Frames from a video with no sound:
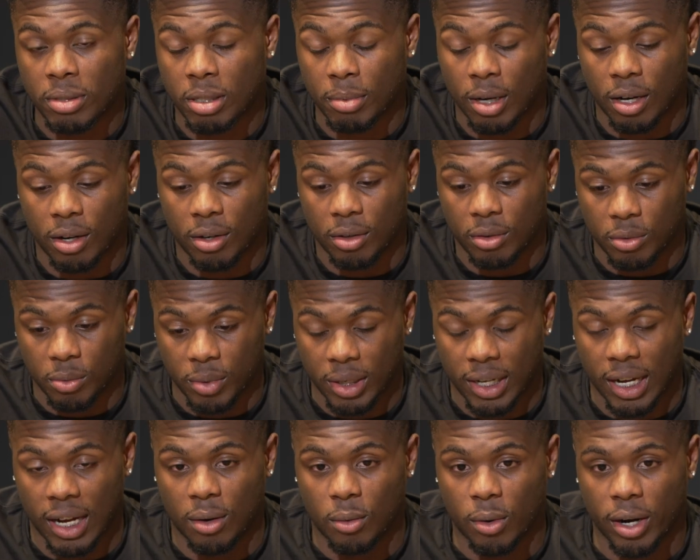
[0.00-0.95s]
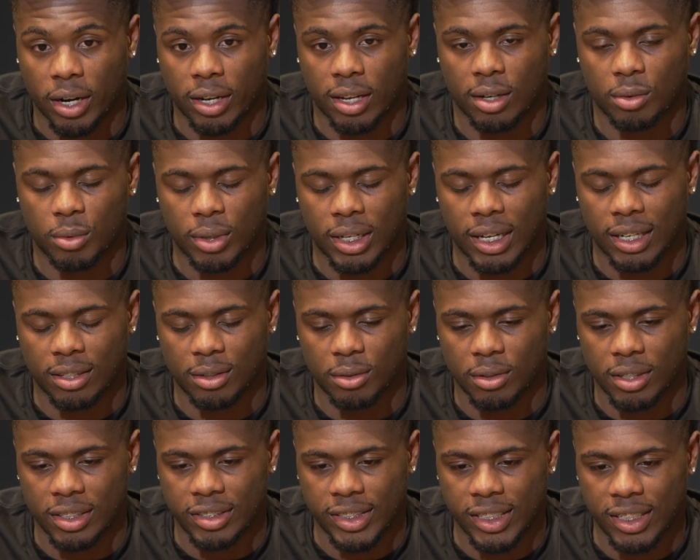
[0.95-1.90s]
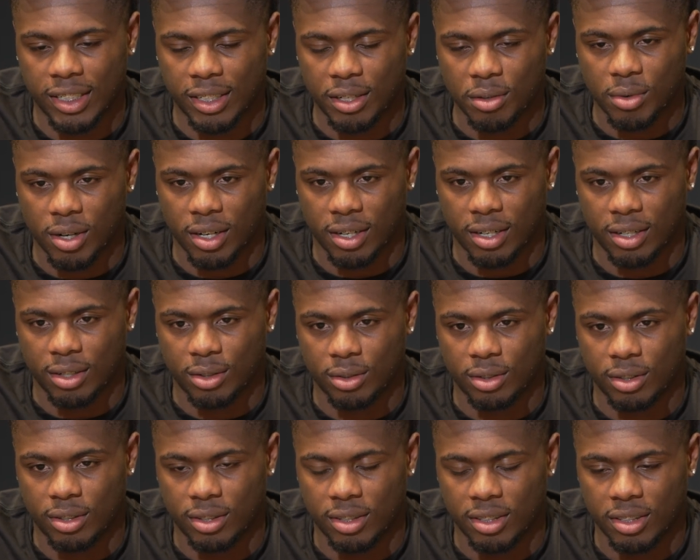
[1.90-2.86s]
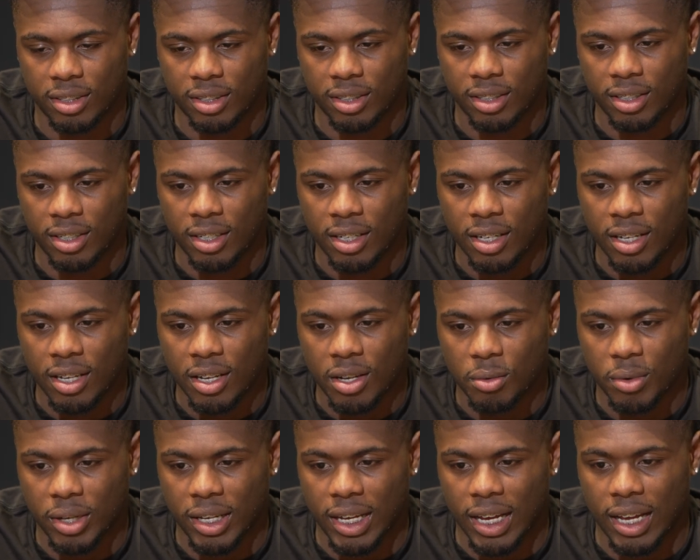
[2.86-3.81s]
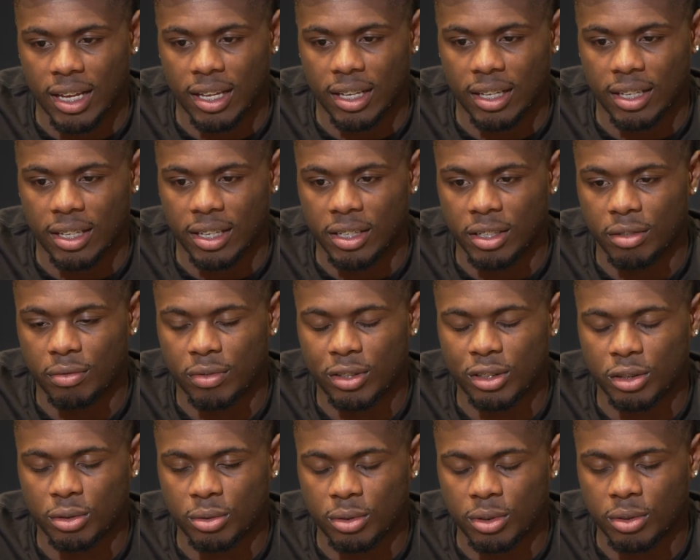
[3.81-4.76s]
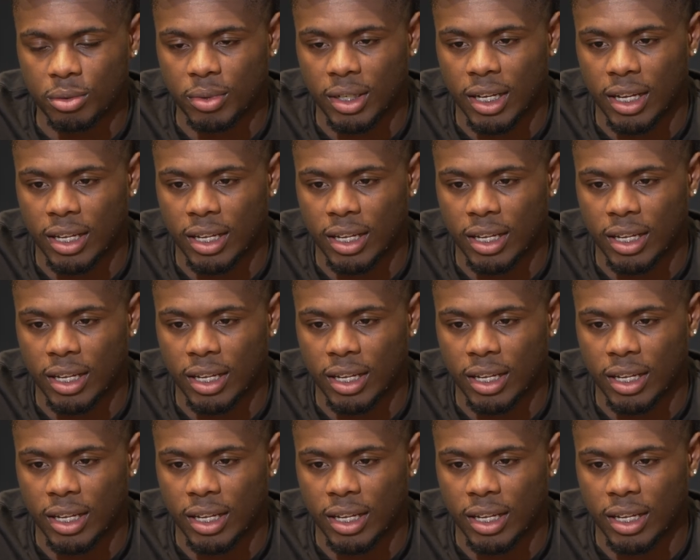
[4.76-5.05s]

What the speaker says: talking about, we got the agility workout. We got individual with